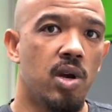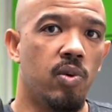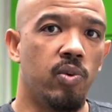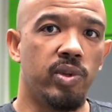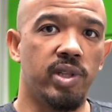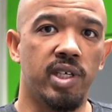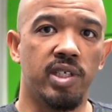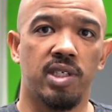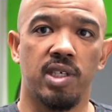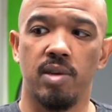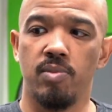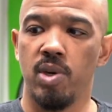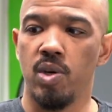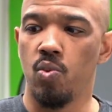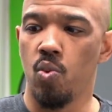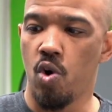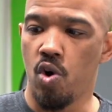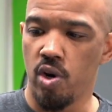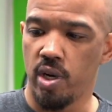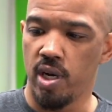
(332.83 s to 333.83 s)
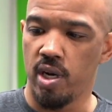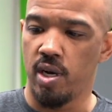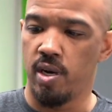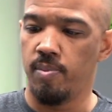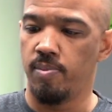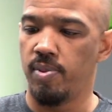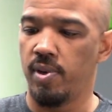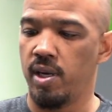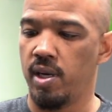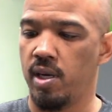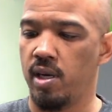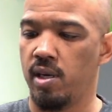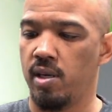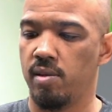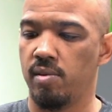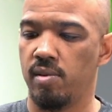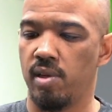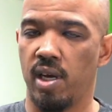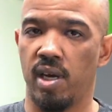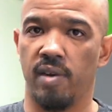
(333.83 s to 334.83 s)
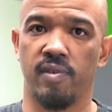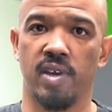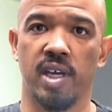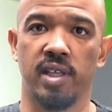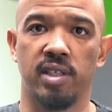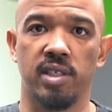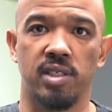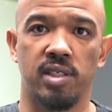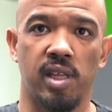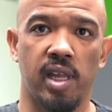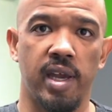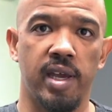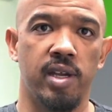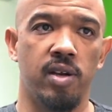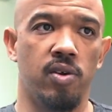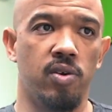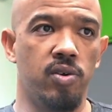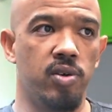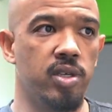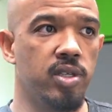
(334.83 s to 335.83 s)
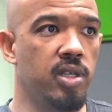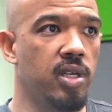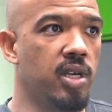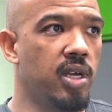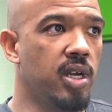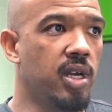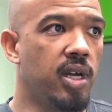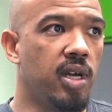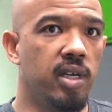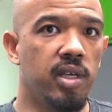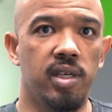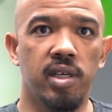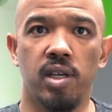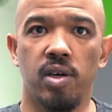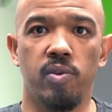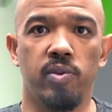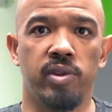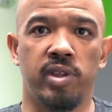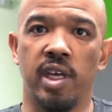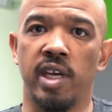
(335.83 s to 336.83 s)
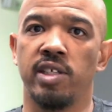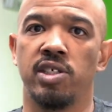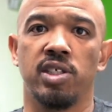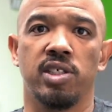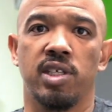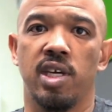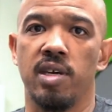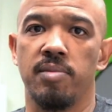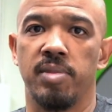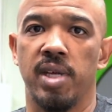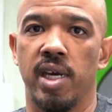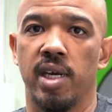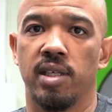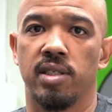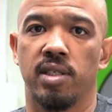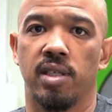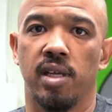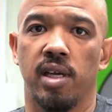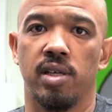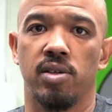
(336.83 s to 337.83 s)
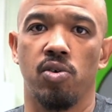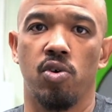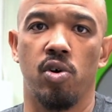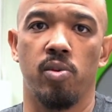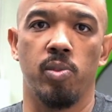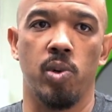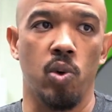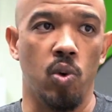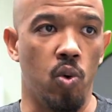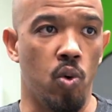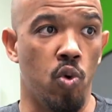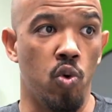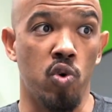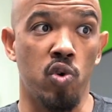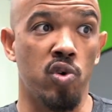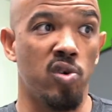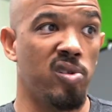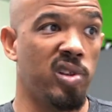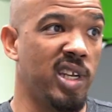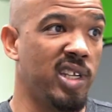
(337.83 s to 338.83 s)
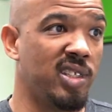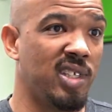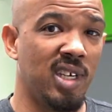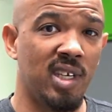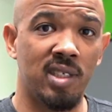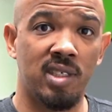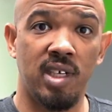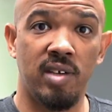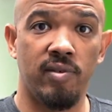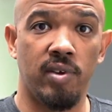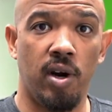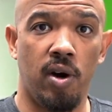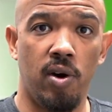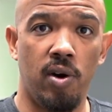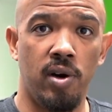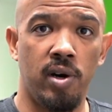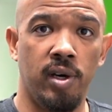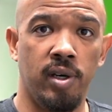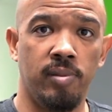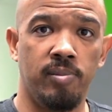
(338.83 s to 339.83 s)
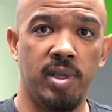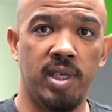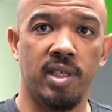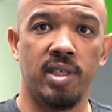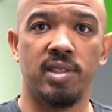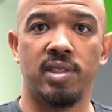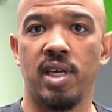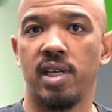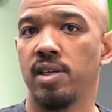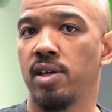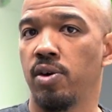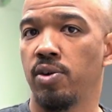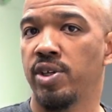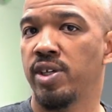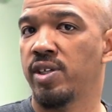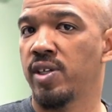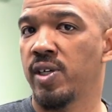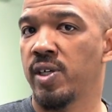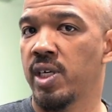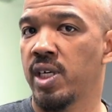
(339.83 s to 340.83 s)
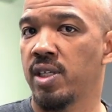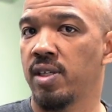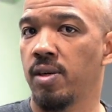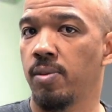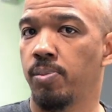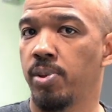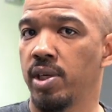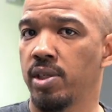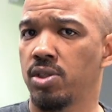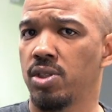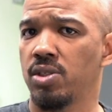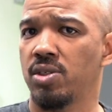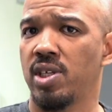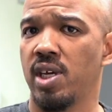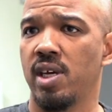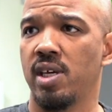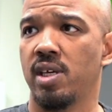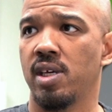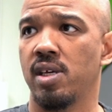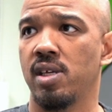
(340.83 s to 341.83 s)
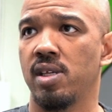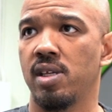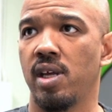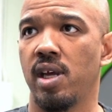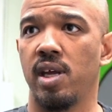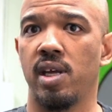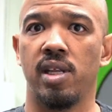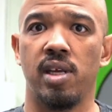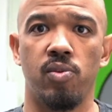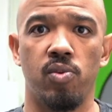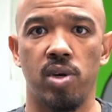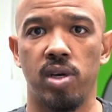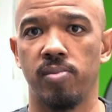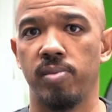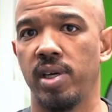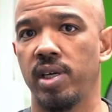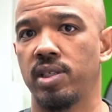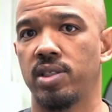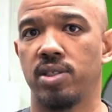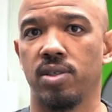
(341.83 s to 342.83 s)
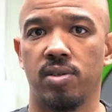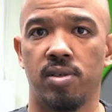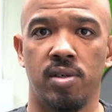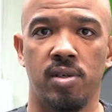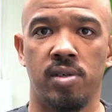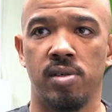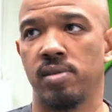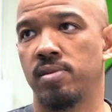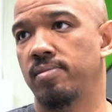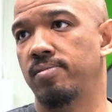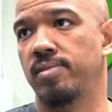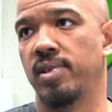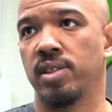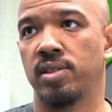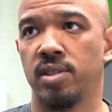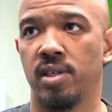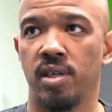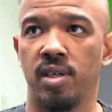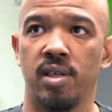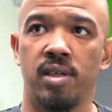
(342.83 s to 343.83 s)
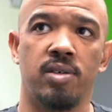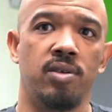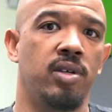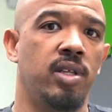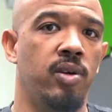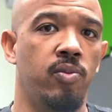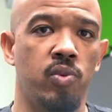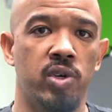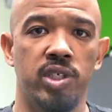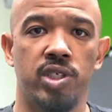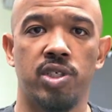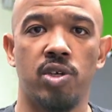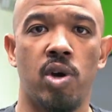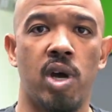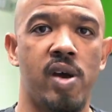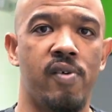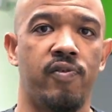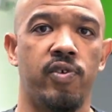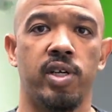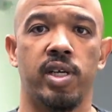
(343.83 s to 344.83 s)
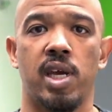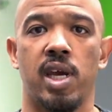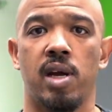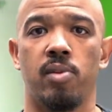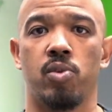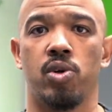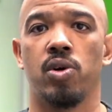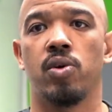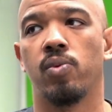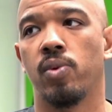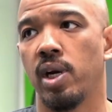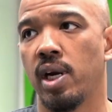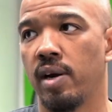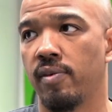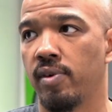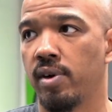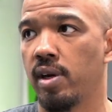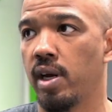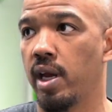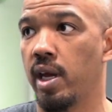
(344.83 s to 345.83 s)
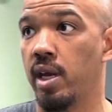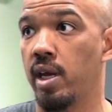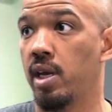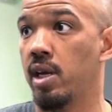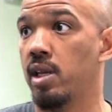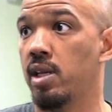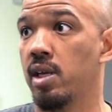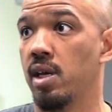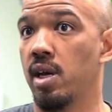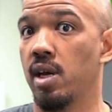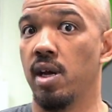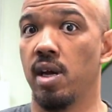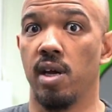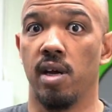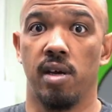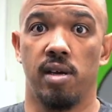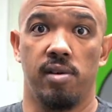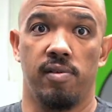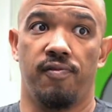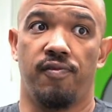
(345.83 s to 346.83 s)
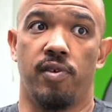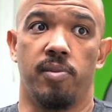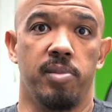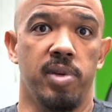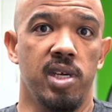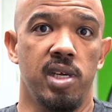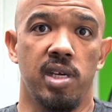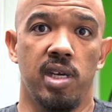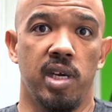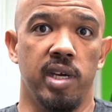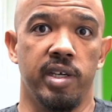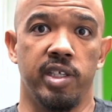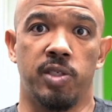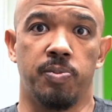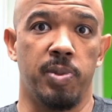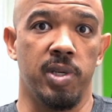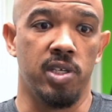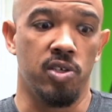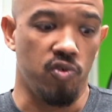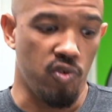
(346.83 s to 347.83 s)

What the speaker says: when they see me walk up and I've got this light on, you know, they just keep dancing like normal, or they dance even harder because they know that they're getting their picture taken and they want to make sure it's good, or they want to show out for the camera or whatever. And for me, it's been